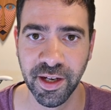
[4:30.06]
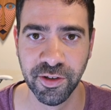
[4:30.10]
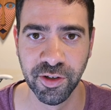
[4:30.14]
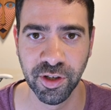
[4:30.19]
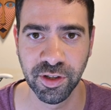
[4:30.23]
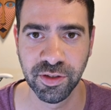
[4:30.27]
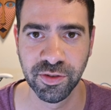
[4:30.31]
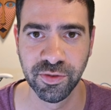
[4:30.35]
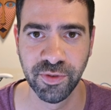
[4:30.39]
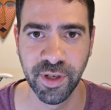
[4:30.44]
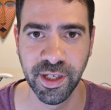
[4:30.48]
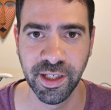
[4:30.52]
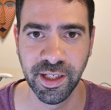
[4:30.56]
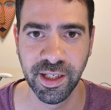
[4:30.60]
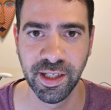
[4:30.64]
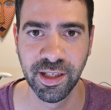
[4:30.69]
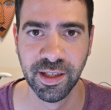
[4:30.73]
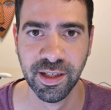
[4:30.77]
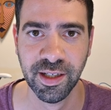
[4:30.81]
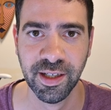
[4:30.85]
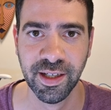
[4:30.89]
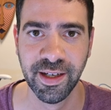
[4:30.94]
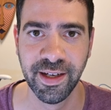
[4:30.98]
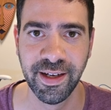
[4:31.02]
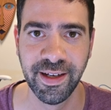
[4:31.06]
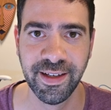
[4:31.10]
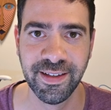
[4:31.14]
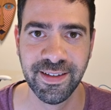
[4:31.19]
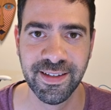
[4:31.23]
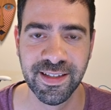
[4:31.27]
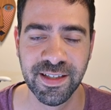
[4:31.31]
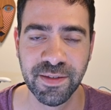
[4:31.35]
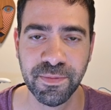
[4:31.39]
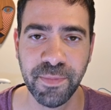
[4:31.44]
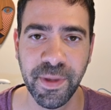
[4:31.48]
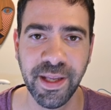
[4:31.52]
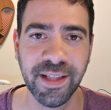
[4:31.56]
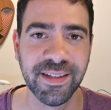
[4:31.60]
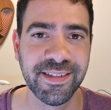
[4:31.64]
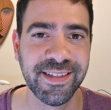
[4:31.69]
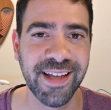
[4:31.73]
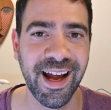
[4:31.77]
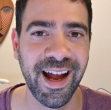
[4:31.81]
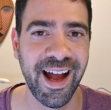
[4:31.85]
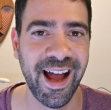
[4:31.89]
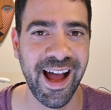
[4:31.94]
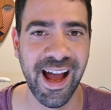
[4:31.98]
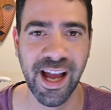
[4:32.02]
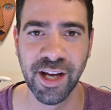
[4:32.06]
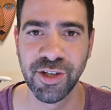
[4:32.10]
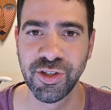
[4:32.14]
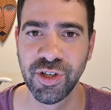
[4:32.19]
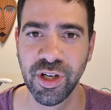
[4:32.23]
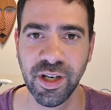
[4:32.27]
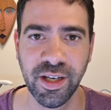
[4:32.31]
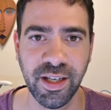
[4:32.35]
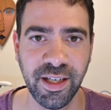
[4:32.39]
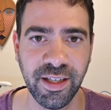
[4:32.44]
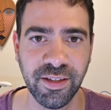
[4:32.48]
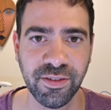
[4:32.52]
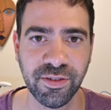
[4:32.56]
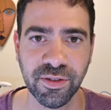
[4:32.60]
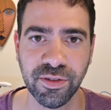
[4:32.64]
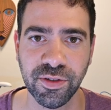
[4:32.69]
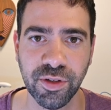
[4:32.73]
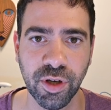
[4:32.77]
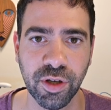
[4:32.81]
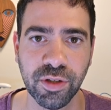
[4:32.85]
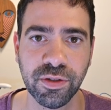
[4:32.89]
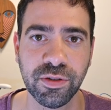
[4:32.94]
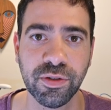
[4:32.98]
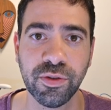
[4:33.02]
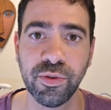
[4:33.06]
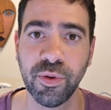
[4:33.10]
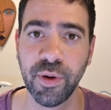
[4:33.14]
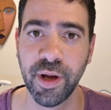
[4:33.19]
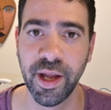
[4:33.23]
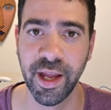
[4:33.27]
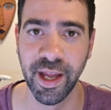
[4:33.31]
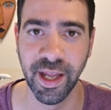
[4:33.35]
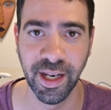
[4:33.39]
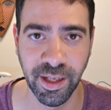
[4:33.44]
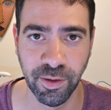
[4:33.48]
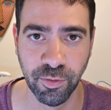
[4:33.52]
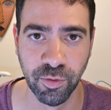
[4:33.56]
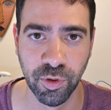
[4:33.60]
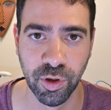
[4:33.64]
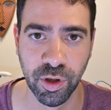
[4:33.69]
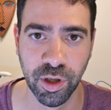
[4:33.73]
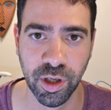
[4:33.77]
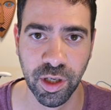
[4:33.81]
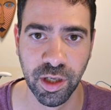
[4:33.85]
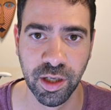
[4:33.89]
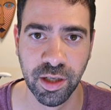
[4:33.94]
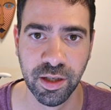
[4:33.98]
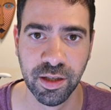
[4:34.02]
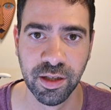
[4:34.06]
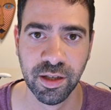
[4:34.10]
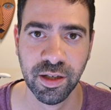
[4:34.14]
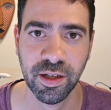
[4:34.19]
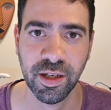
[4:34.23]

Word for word: not ready, it means they actually do not do any work.